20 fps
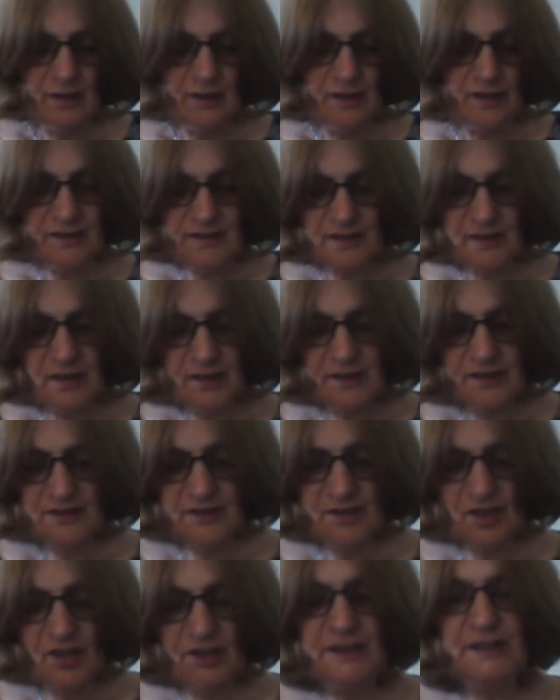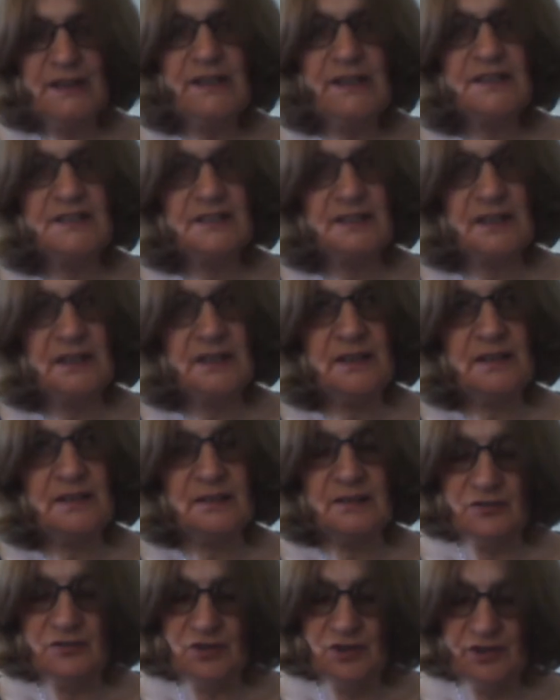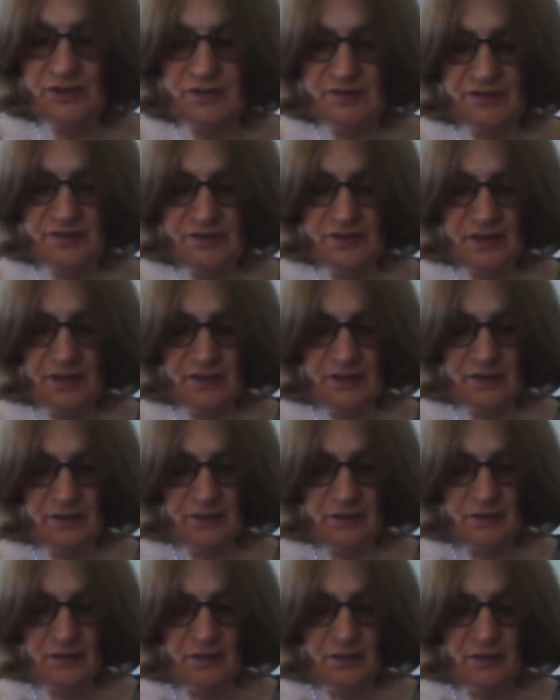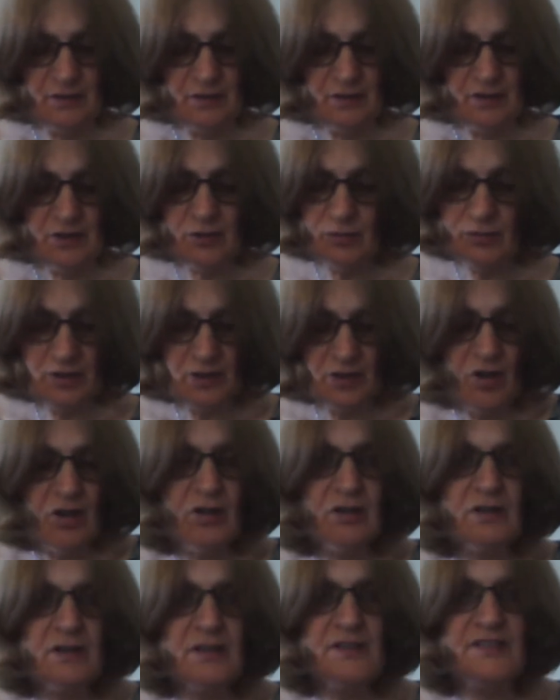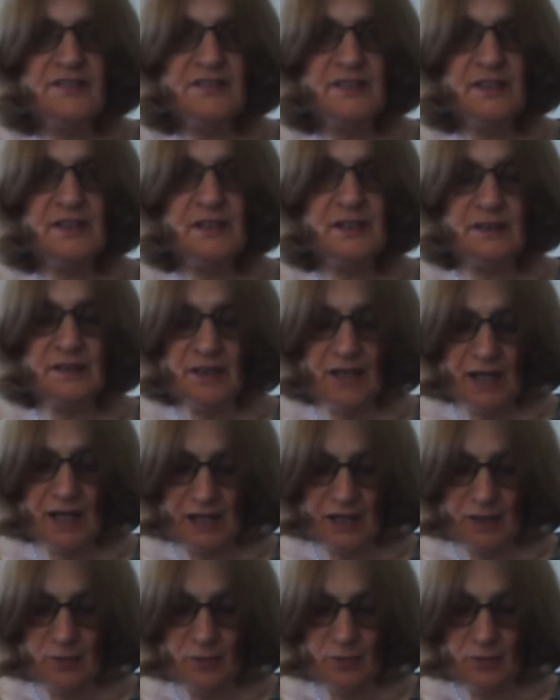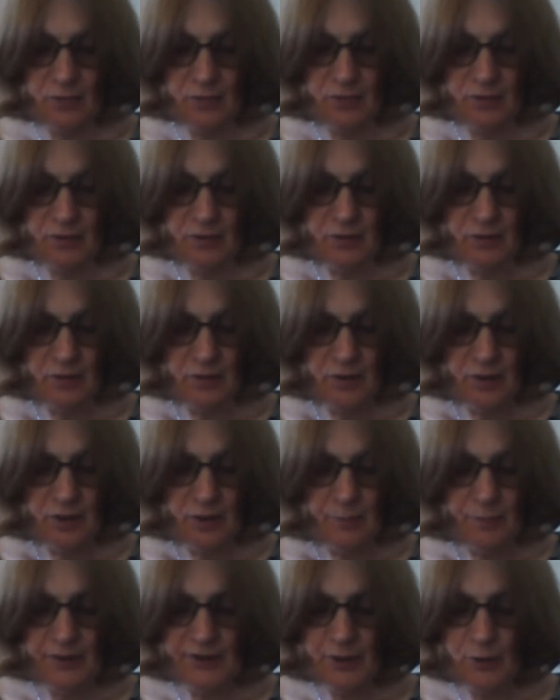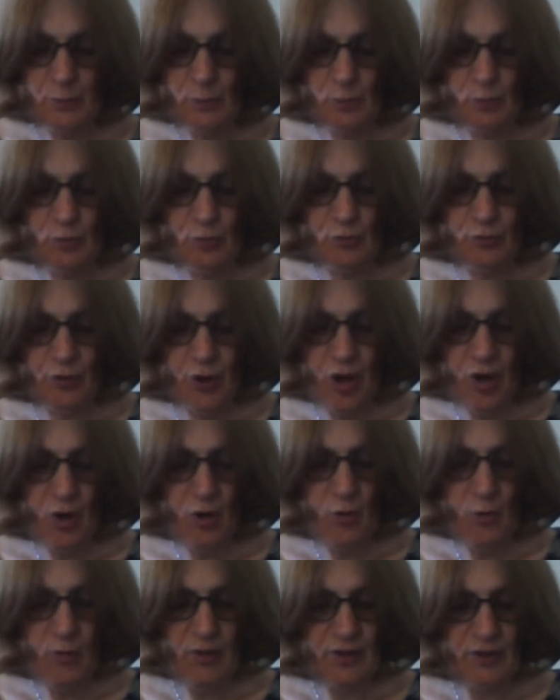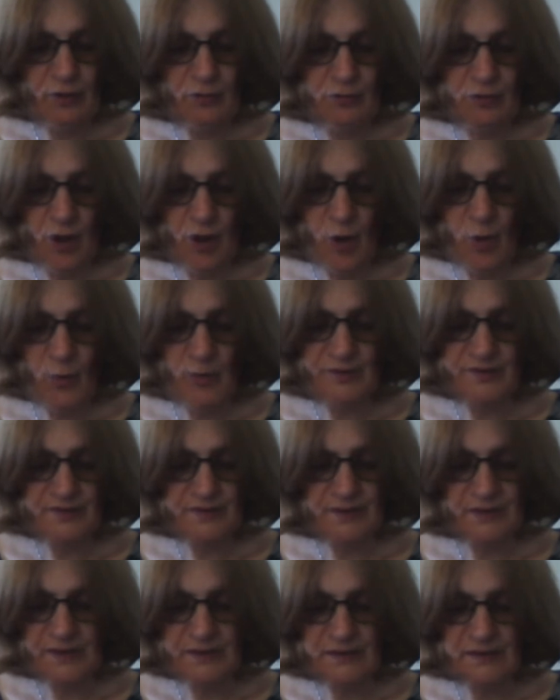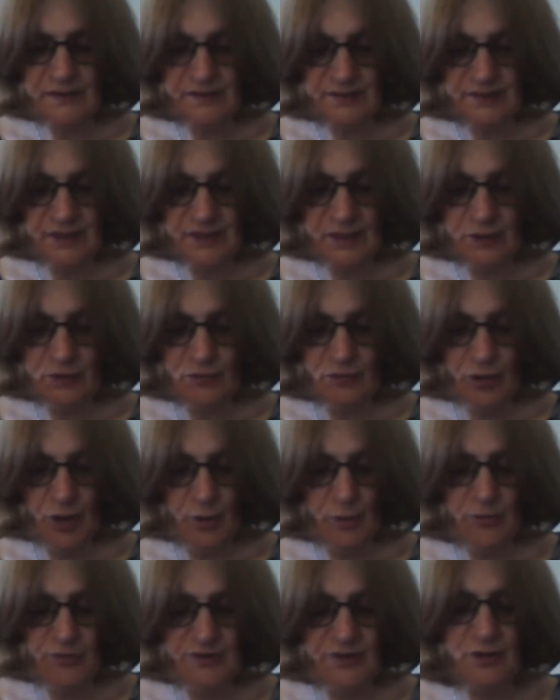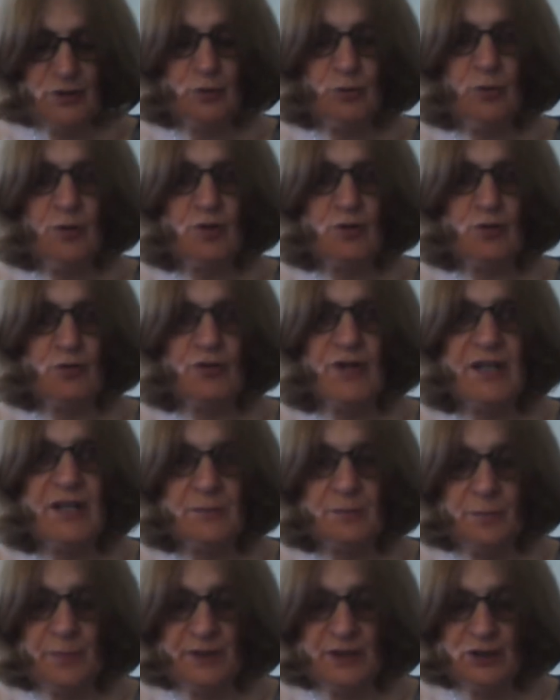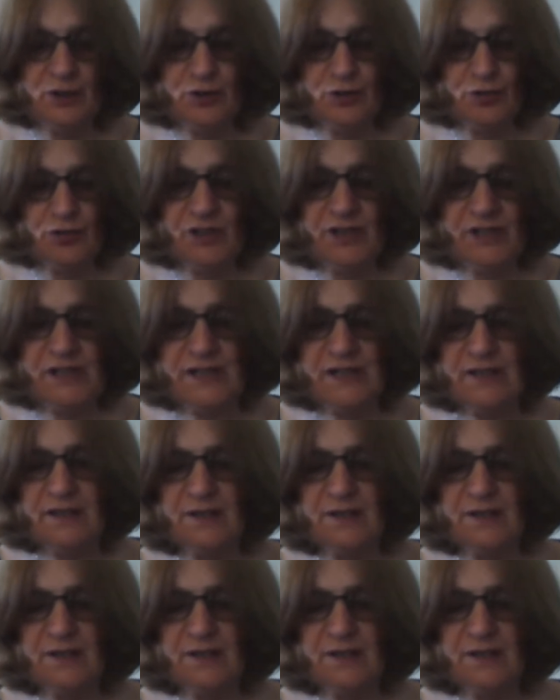It's like a tiny seed, Jesus said. You can hardly see it now, but it will grow and grow as a little seed grows into a great big tree.